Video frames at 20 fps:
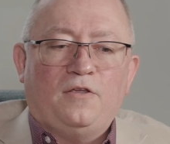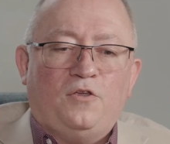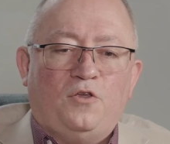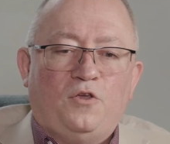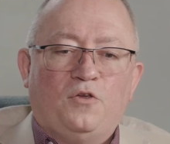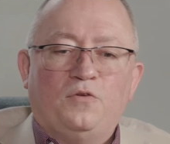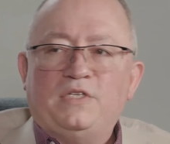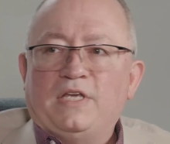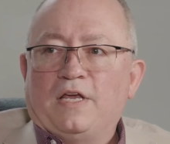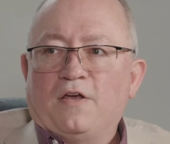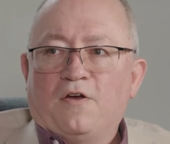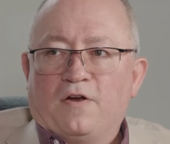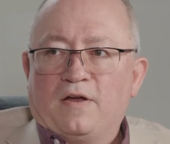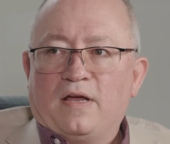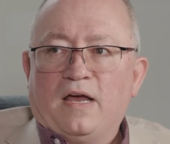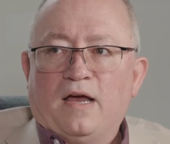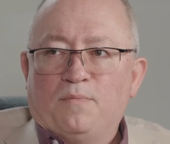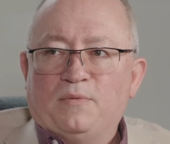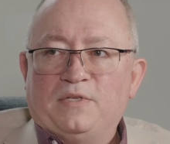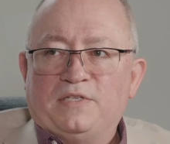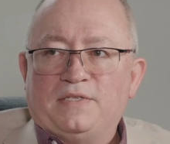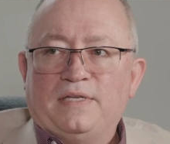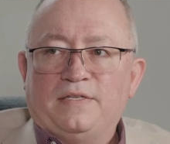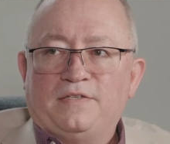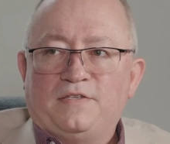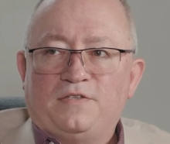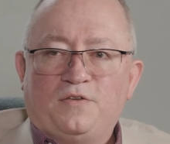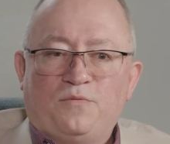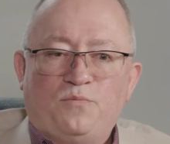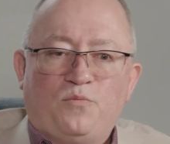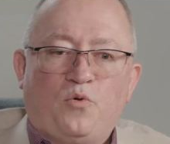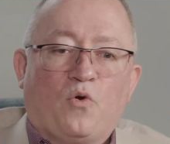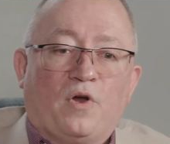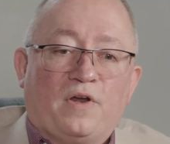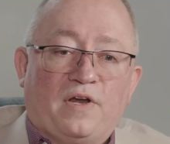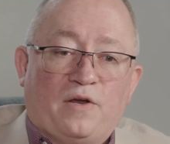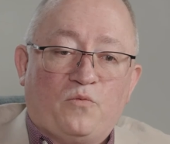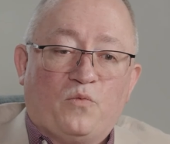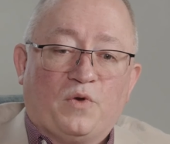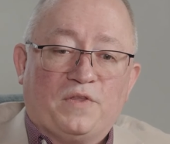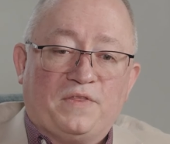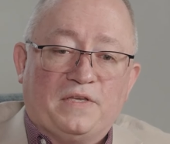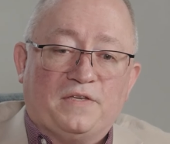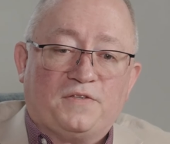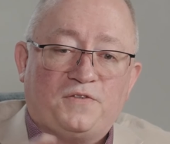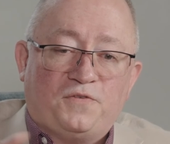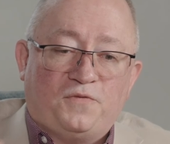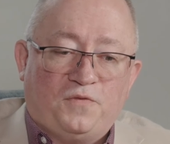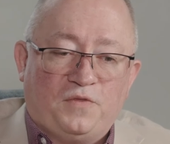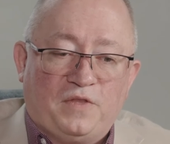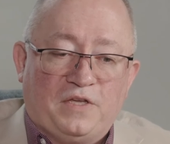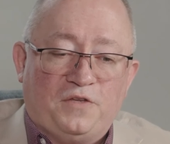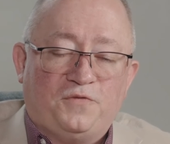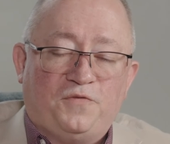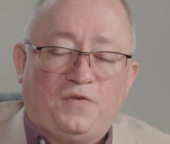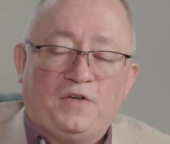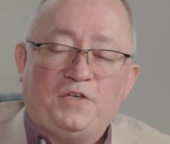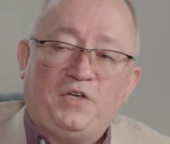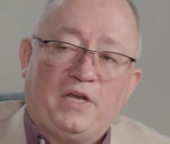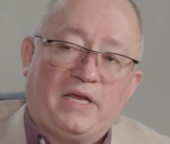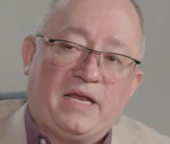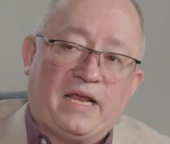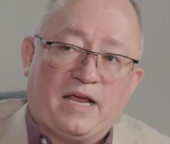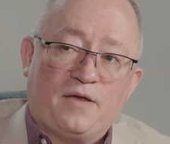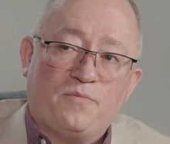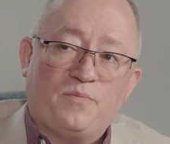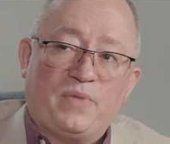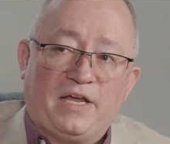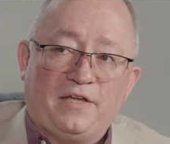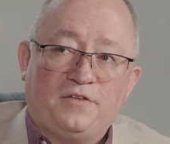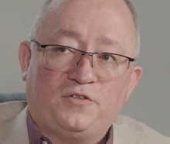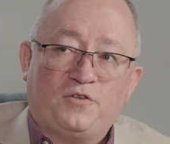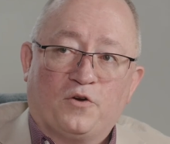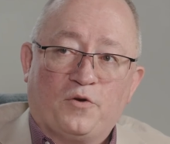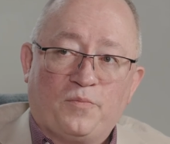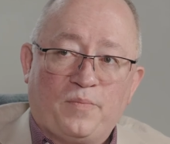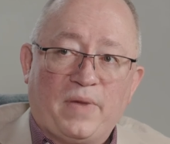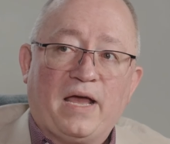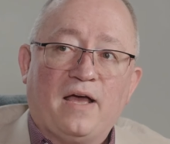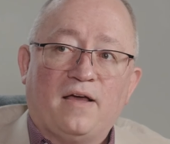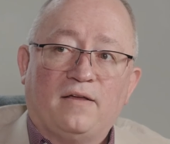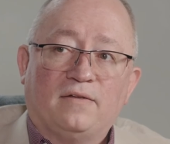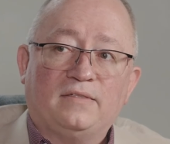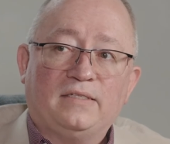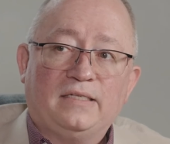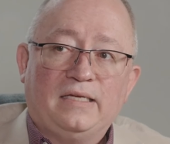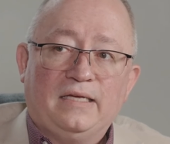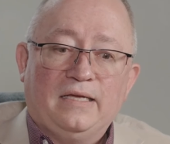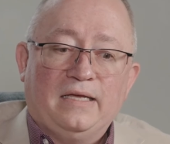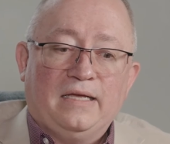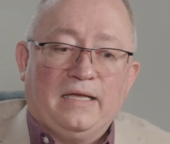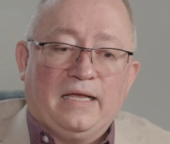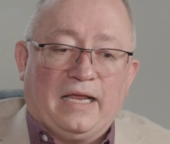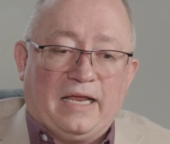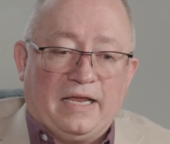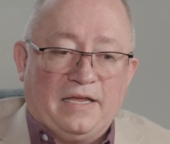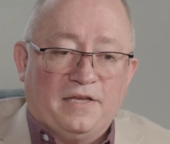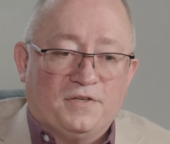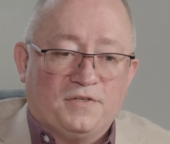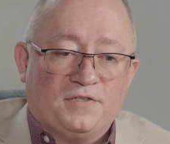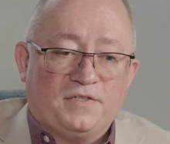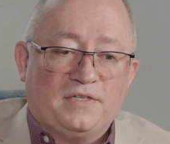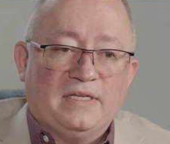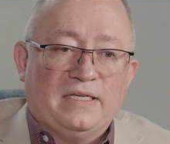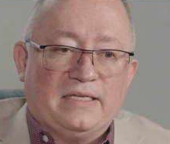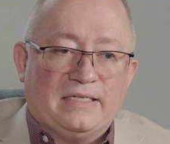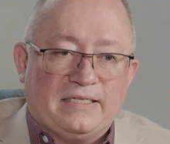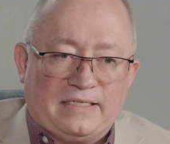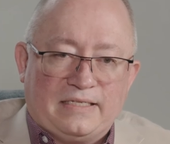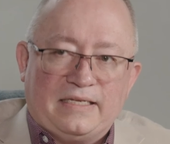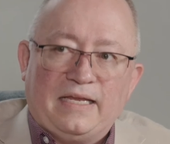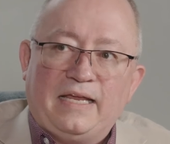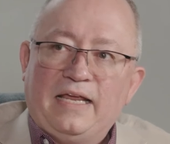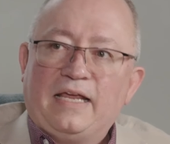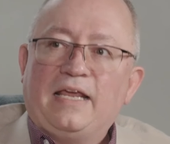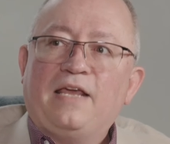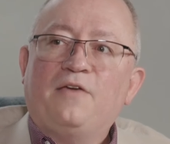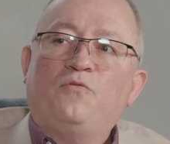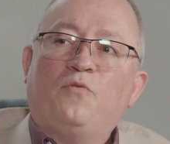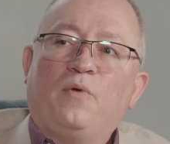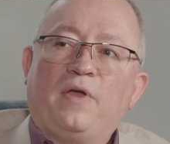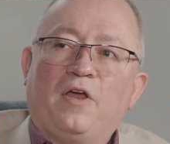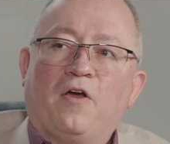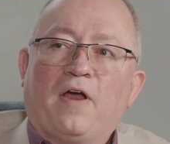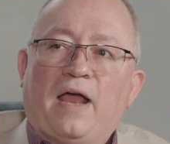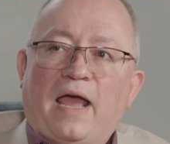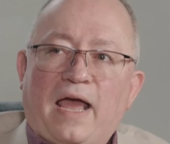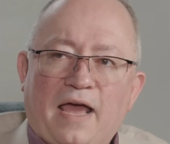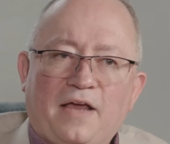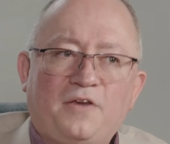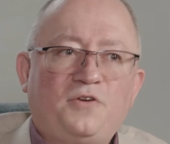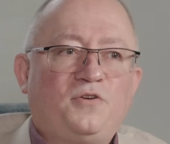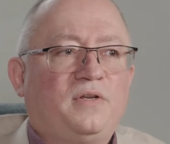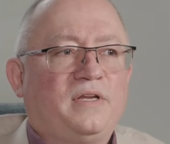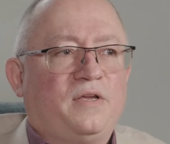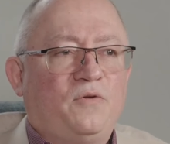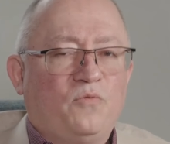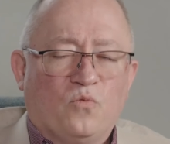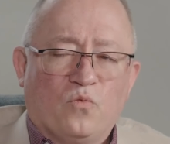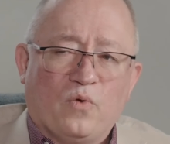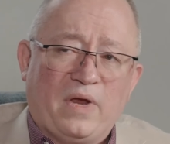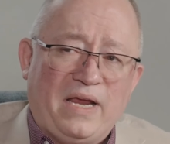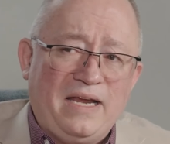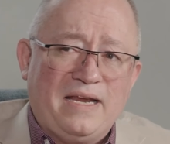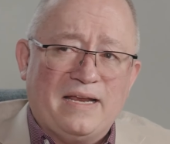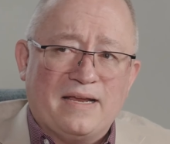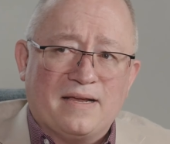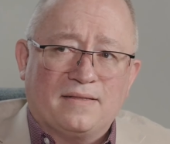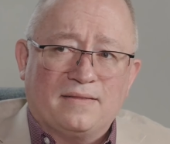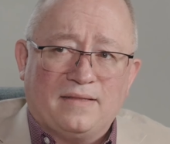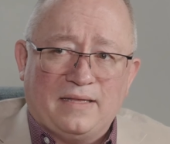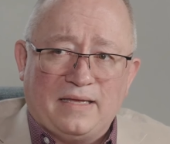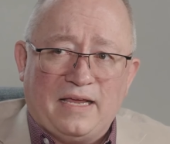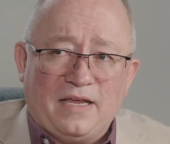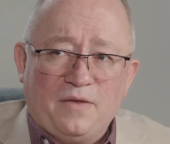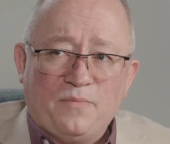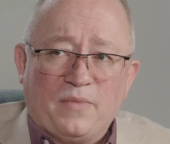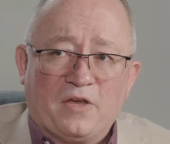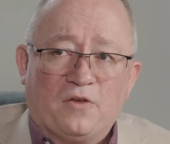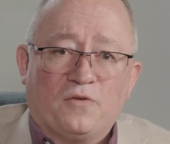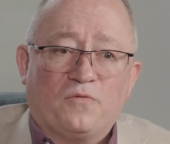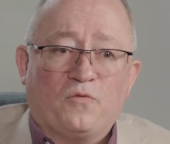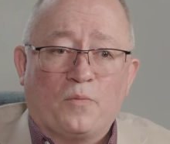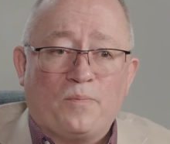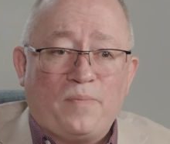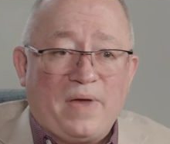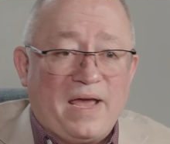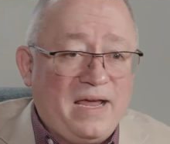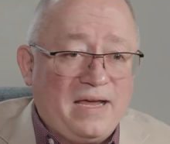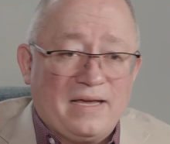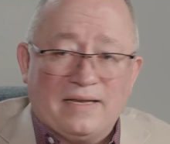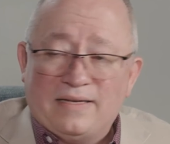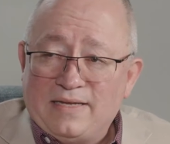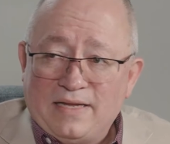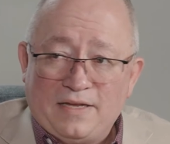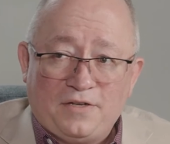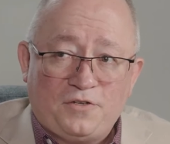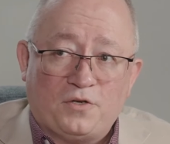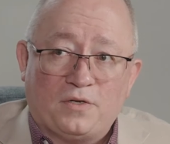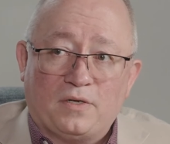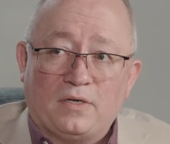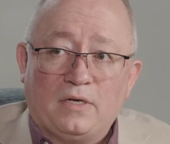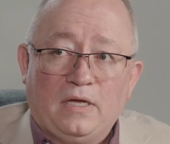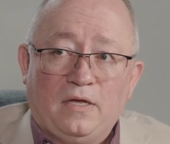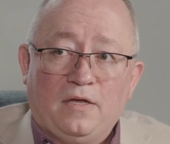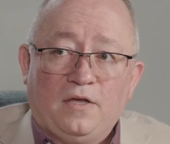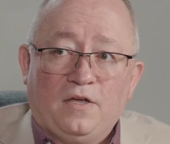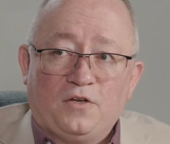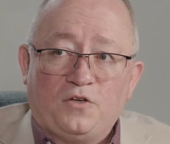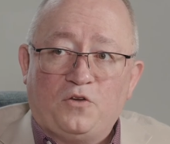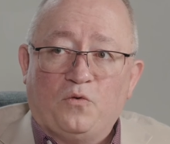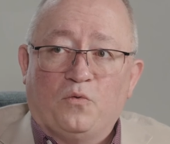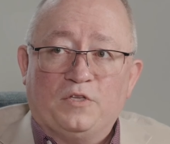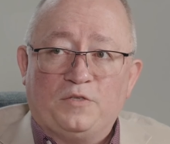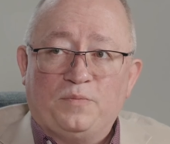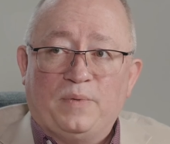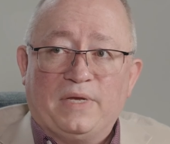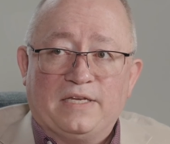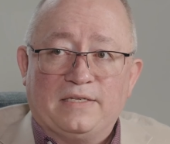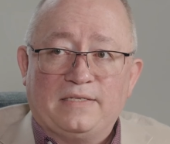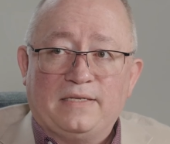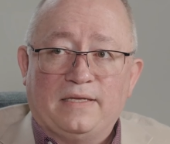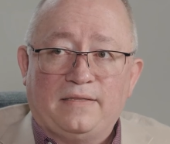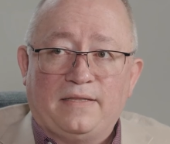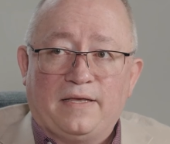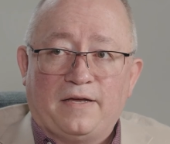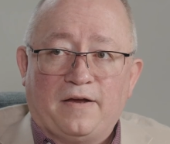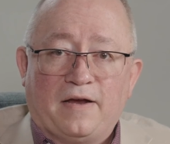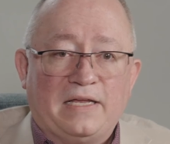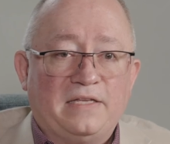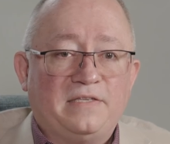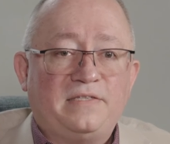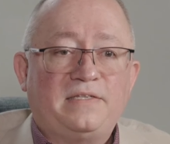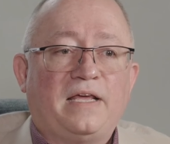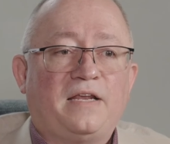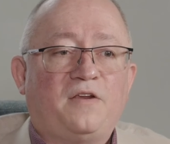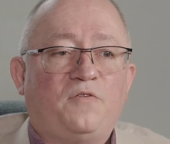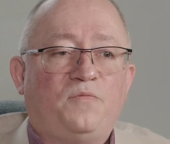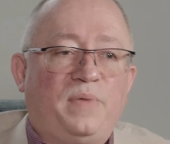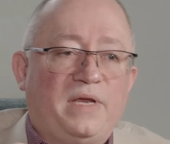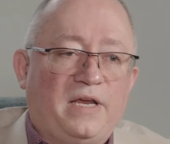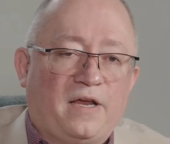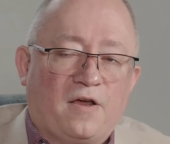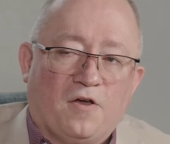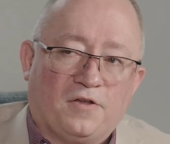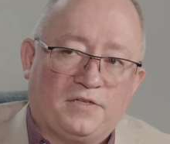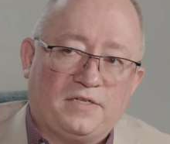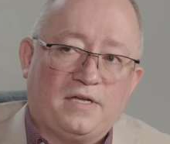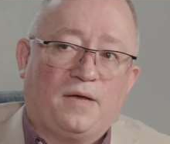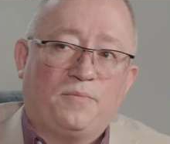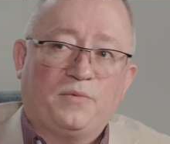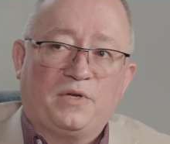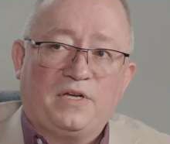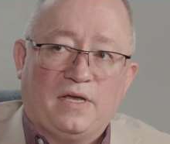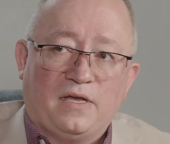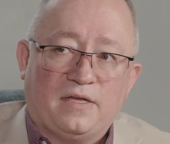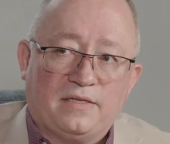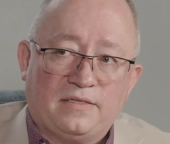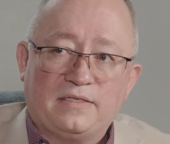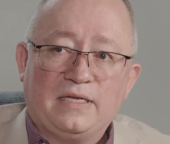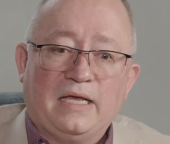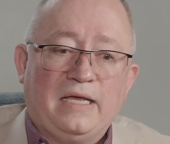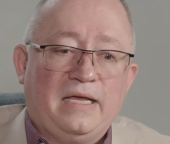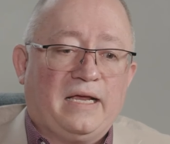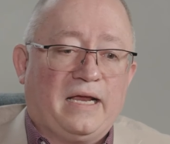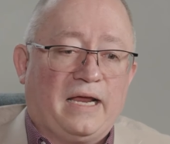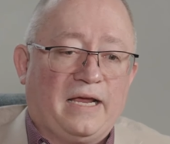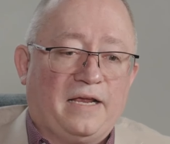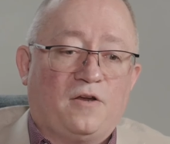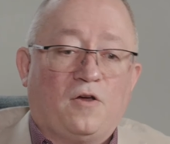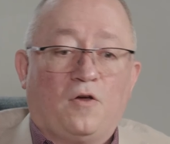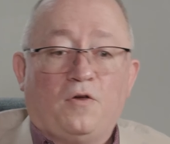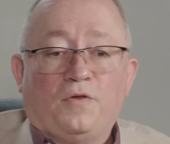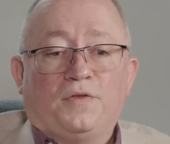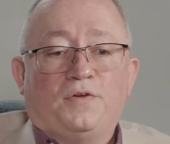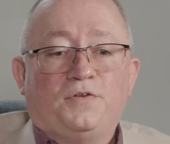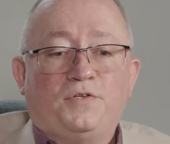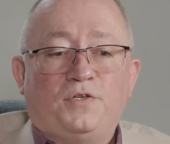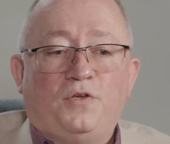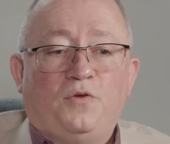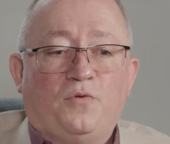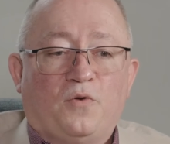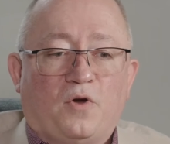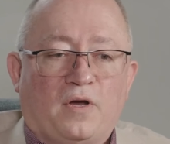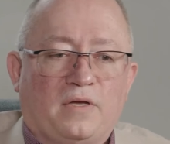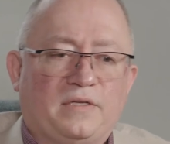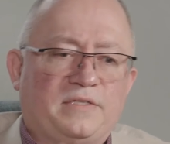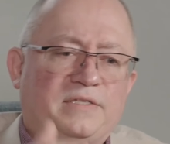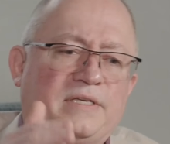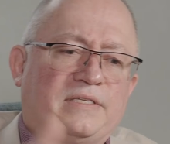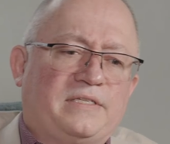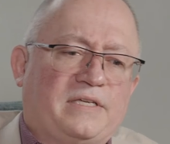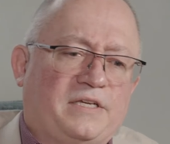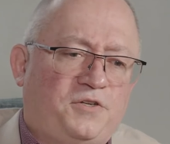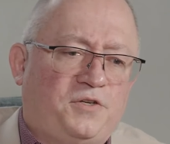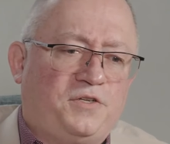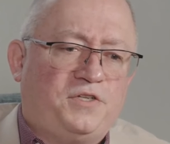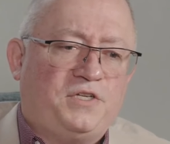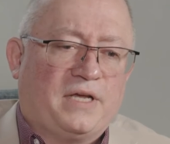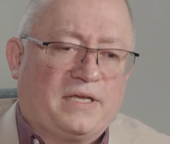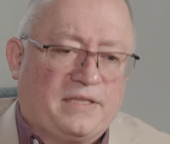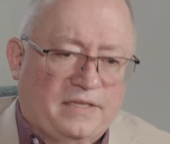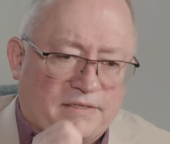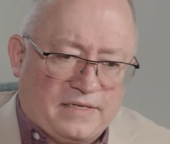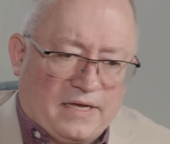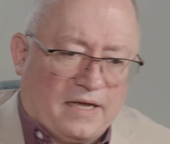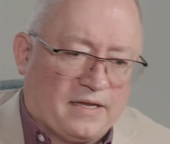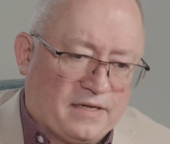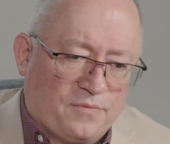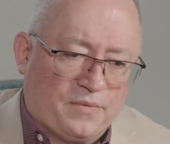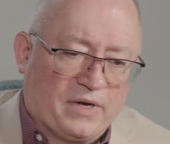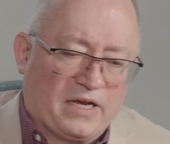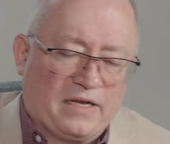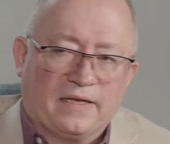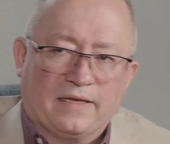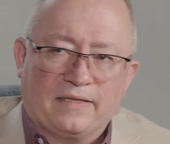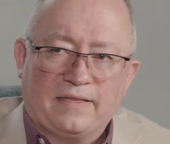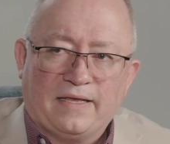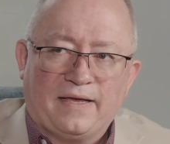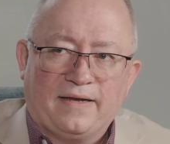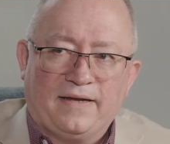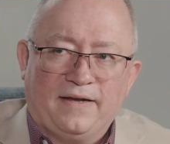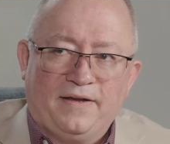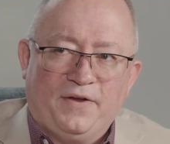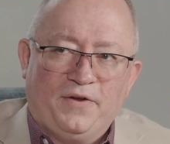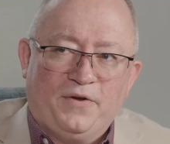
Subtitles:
Using our common sense is important, and what these phishing campaigns are about is seeing if we are actually reading the email, if we're paying attention to what's being sent there, instead of being automatons and, oh, there's a URL that says I should check this out, let me click that.